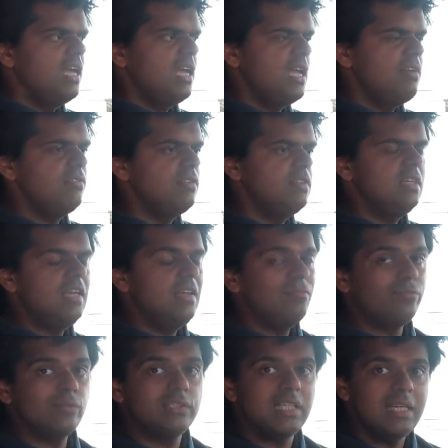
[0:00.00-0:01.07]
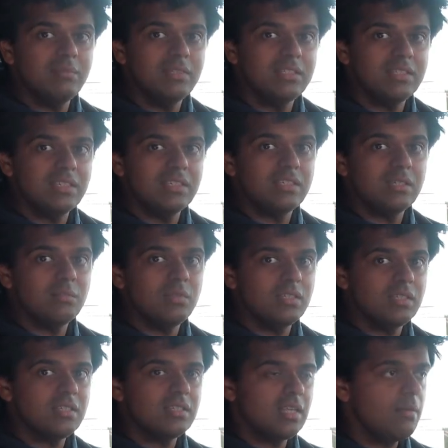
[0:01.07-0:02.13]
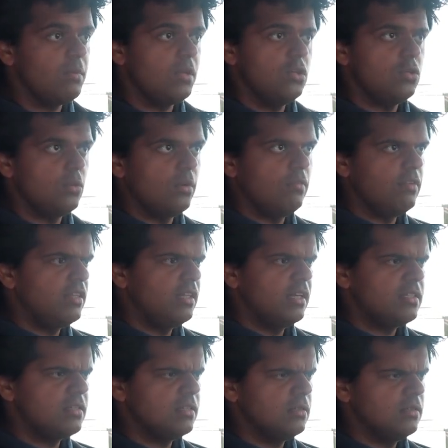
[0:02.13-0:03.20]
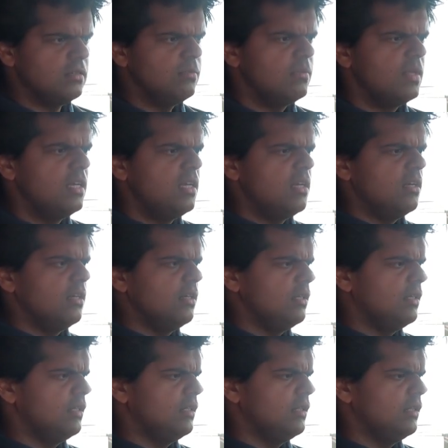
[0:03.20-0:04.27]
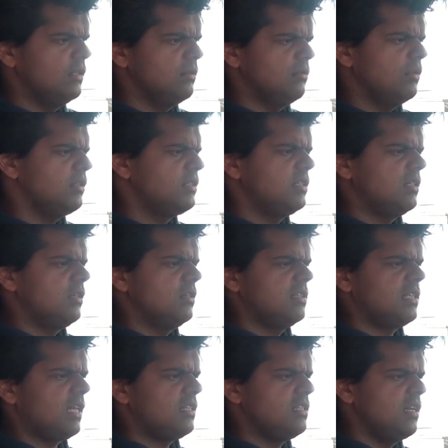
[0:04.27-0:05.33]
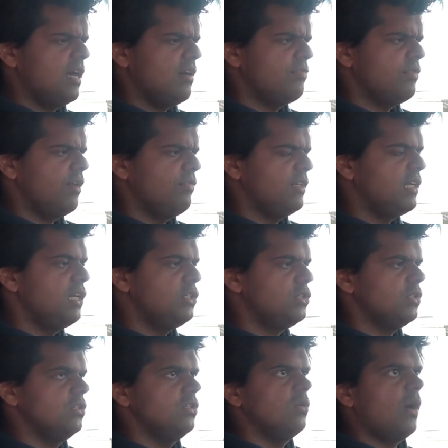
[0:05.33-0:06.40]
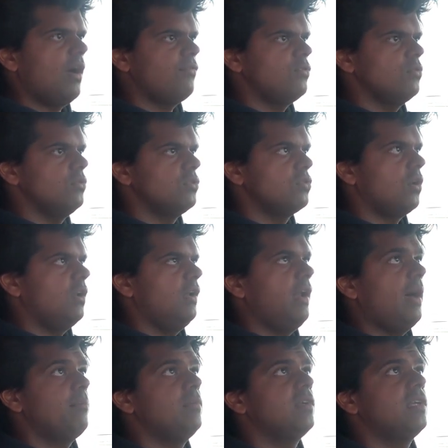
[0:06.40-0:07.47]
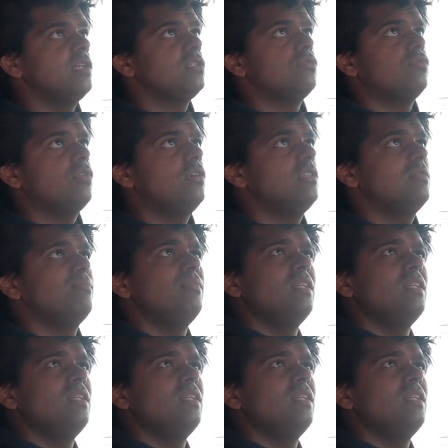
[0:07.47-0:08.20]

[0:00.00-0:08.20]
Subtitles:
Even the infotainment system is the same, and you don't even get a sat-nav navigation. You have to install an application for it.